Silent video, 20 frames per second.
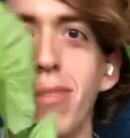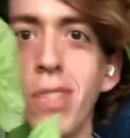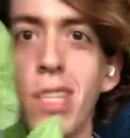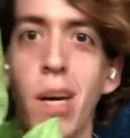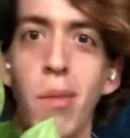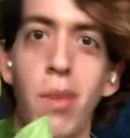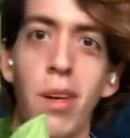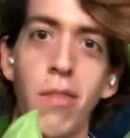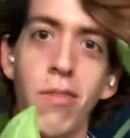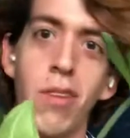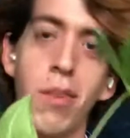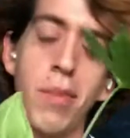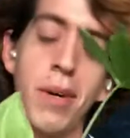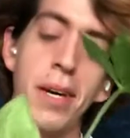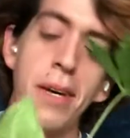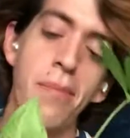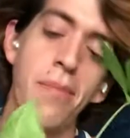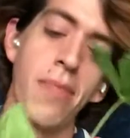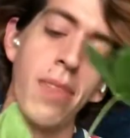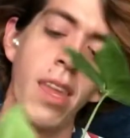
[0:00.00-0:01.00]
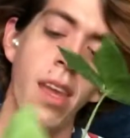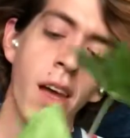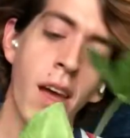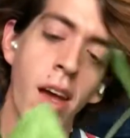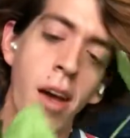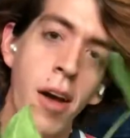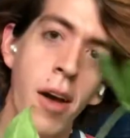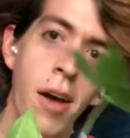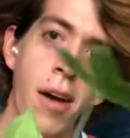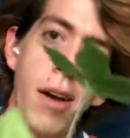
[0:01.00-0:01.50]
coming from it.
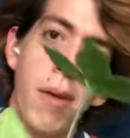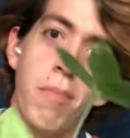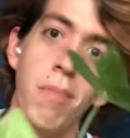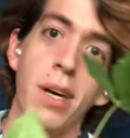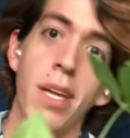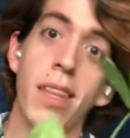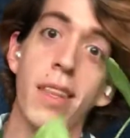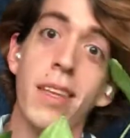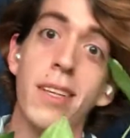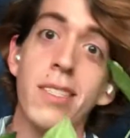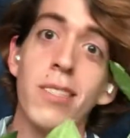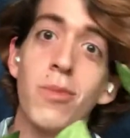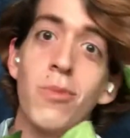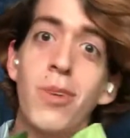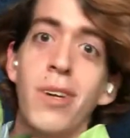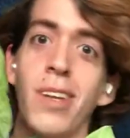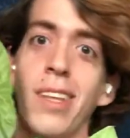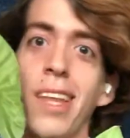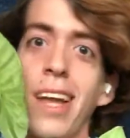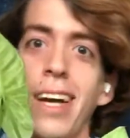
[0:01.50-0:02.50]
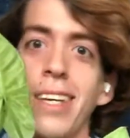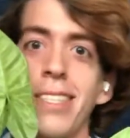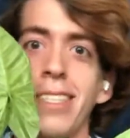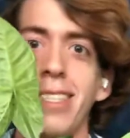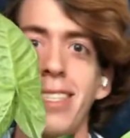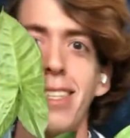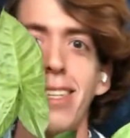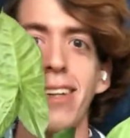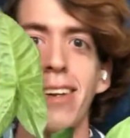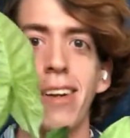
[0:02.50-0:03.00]
But this one last
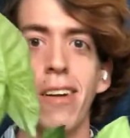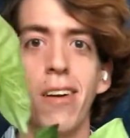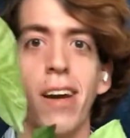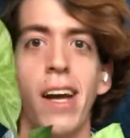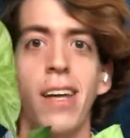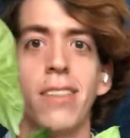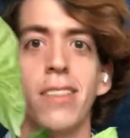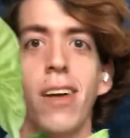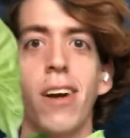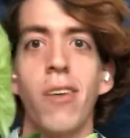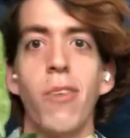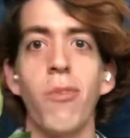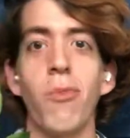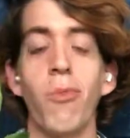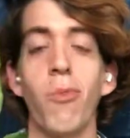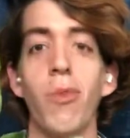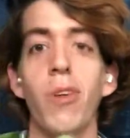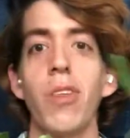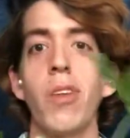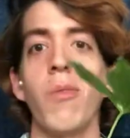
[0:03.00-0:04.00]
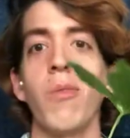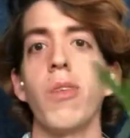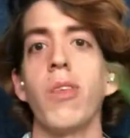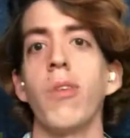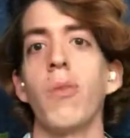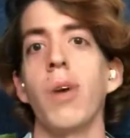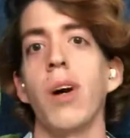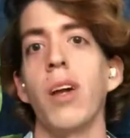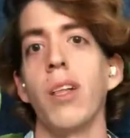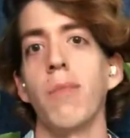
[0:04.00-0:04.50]
year had done really, really
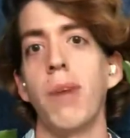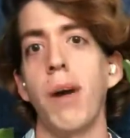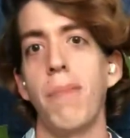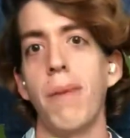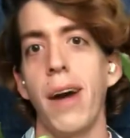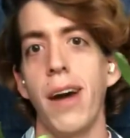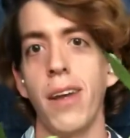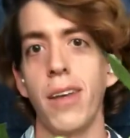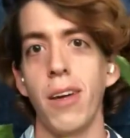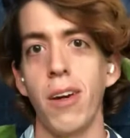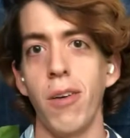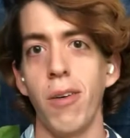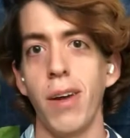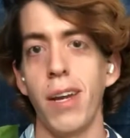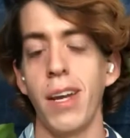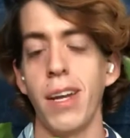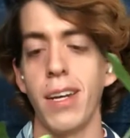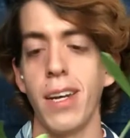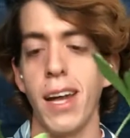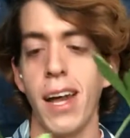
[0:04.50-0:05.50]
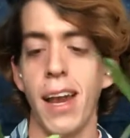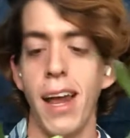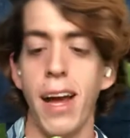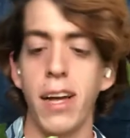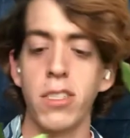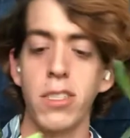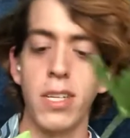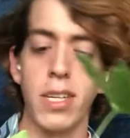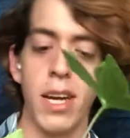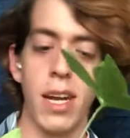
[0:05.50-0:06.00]
well in my patio, and it had
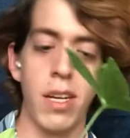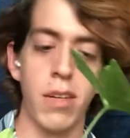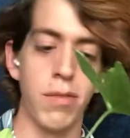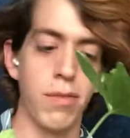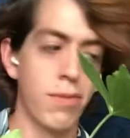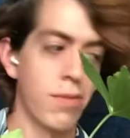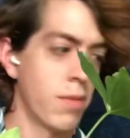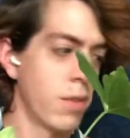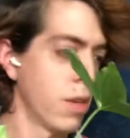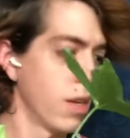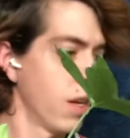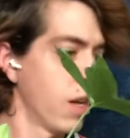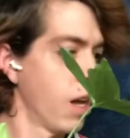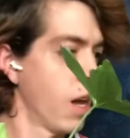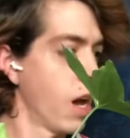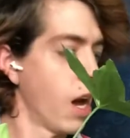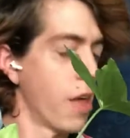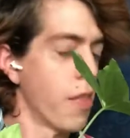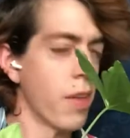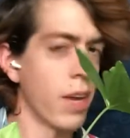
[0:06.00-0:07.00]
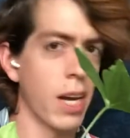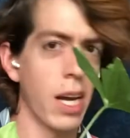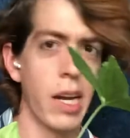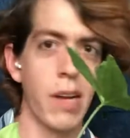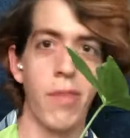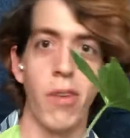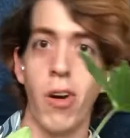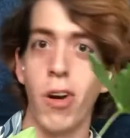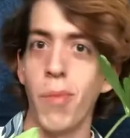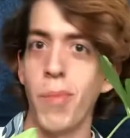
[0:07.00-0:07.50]
actually kind of, I think out of
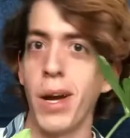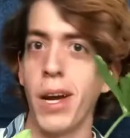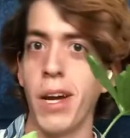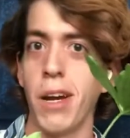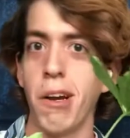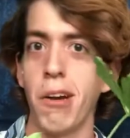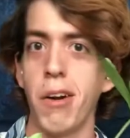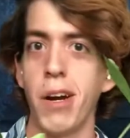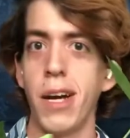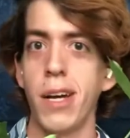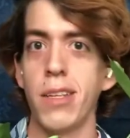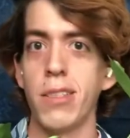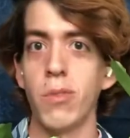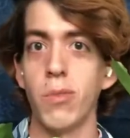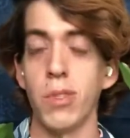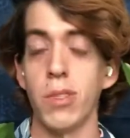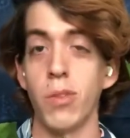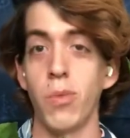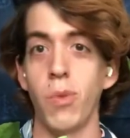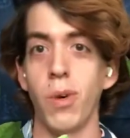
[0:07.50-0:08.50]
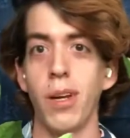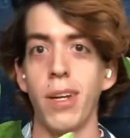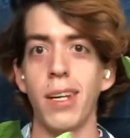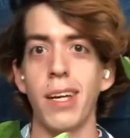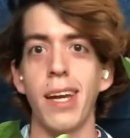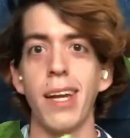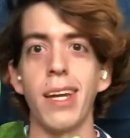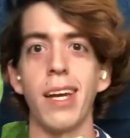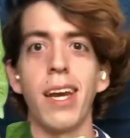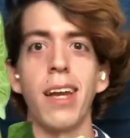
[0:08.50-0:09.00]
all my arrowheads, was the one
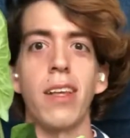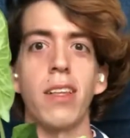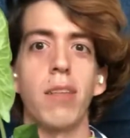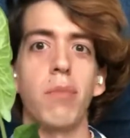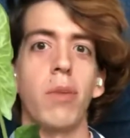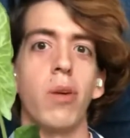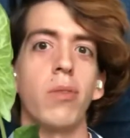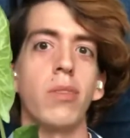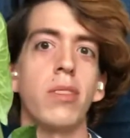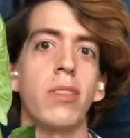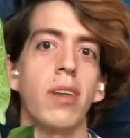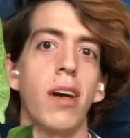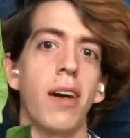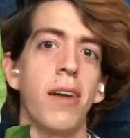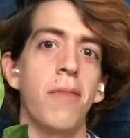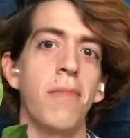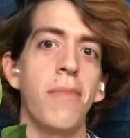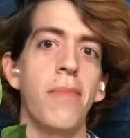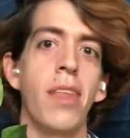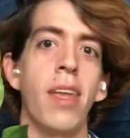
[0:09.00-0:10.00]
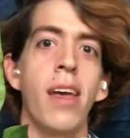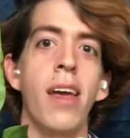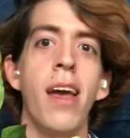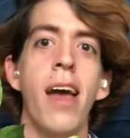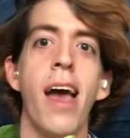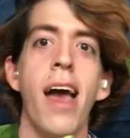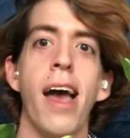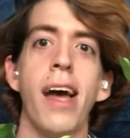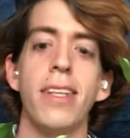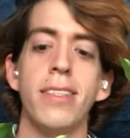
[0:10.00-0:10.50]
kind of getting the most sun.
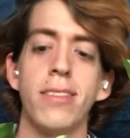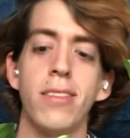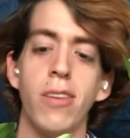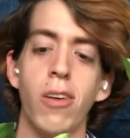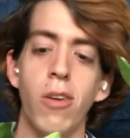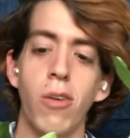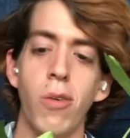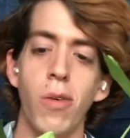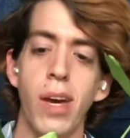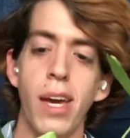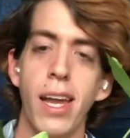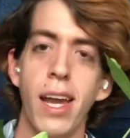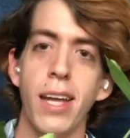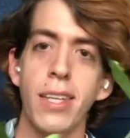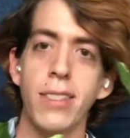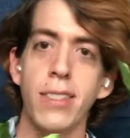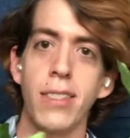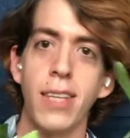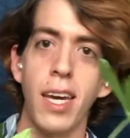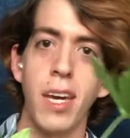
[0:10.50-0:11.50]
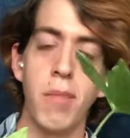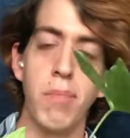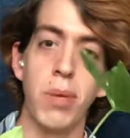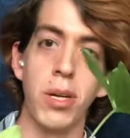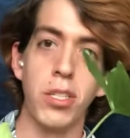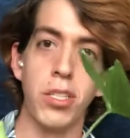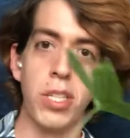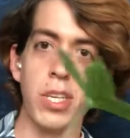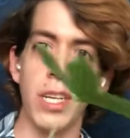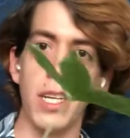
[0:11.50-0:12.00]
And so it had stayed
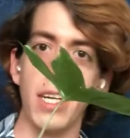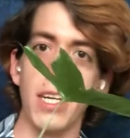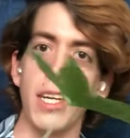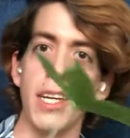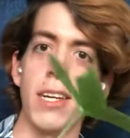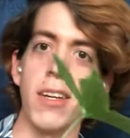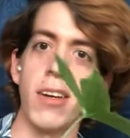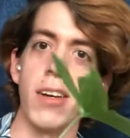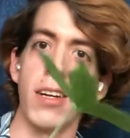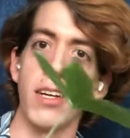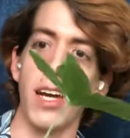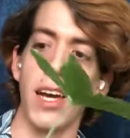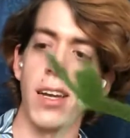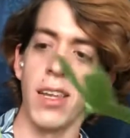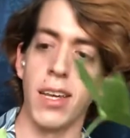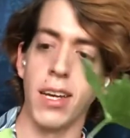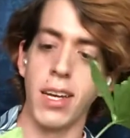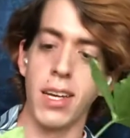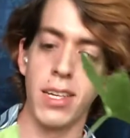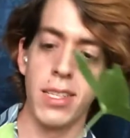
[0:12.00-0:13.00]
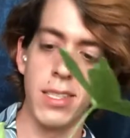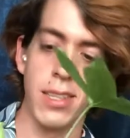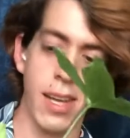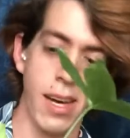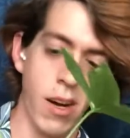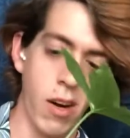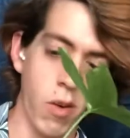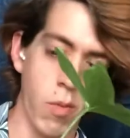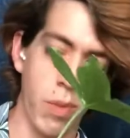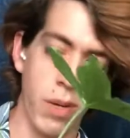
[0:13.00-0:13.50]
bushy here, kind of like it is
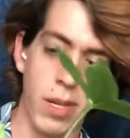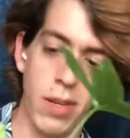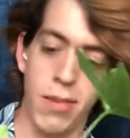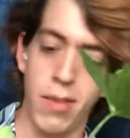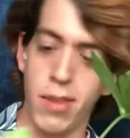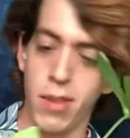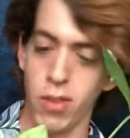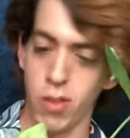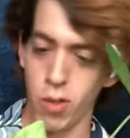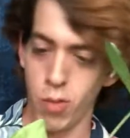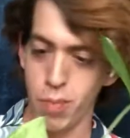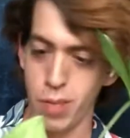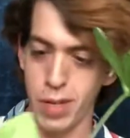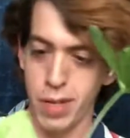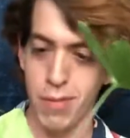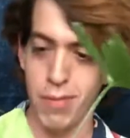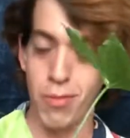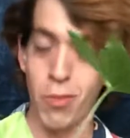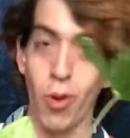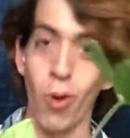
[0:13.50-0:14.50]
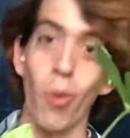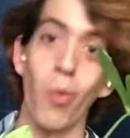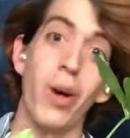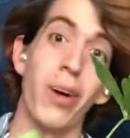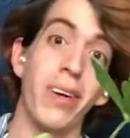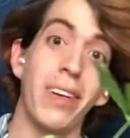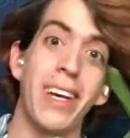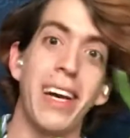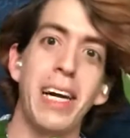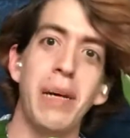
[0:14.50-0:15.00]
now, but a little bit more well
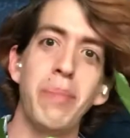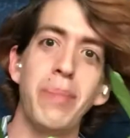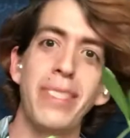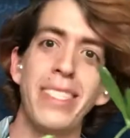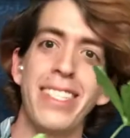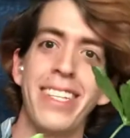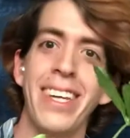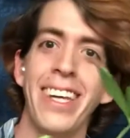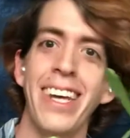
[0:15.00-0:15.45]
kept.